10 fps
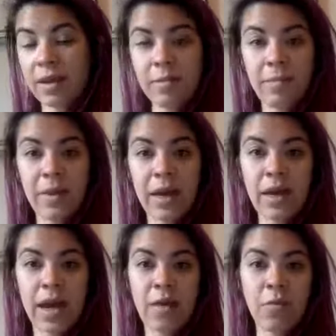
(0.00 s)
but
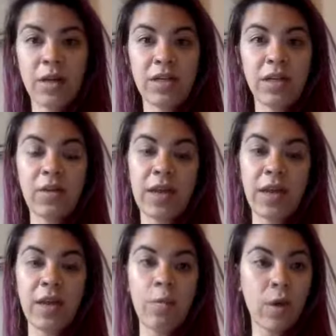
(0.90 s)
I wanted to go ahead and
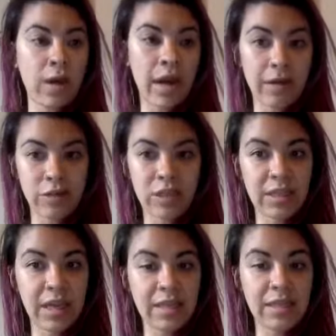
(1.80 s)
get one now just in
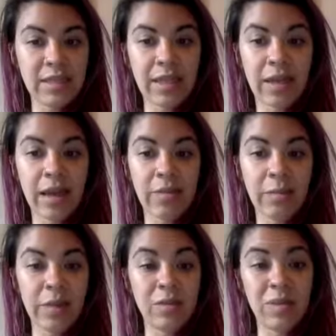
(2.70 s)
case they sell out
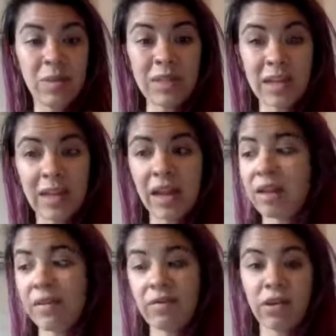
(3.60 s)
because we've been selling out
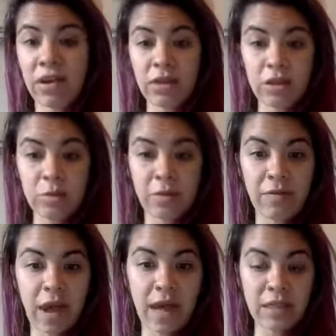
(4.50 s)
of everything super
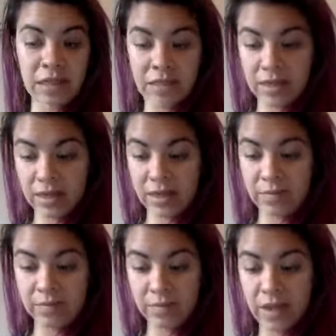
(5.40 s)
fast.
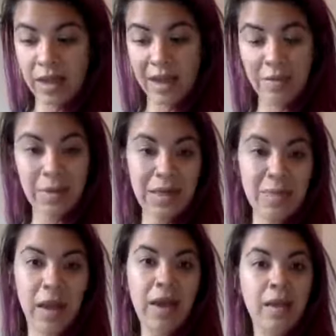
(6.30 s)
Um, everybody's
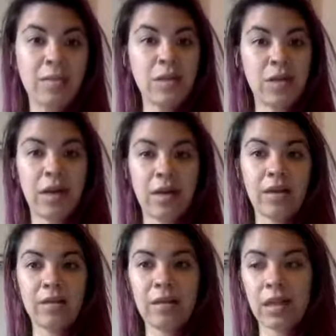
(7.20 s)
buying up
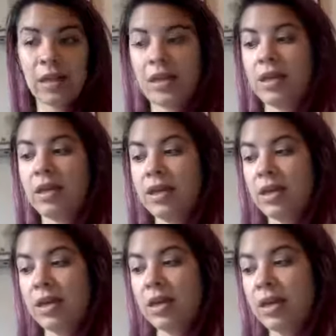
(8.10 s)
doTERRA lately,
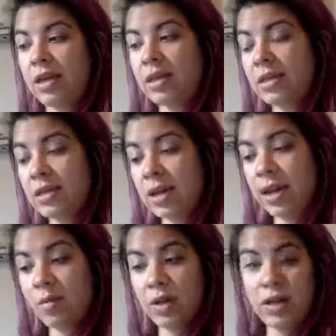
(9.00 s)
and
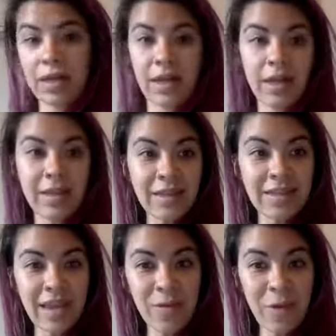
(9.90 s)
I wanted to at least
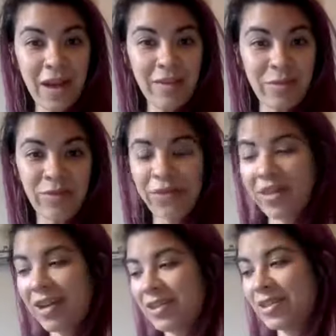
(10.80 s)
get one before
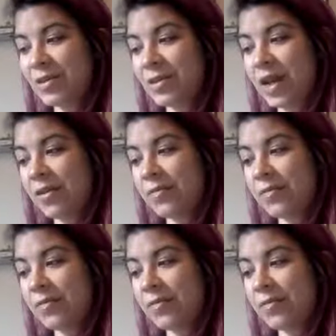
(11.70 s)
they all sold out.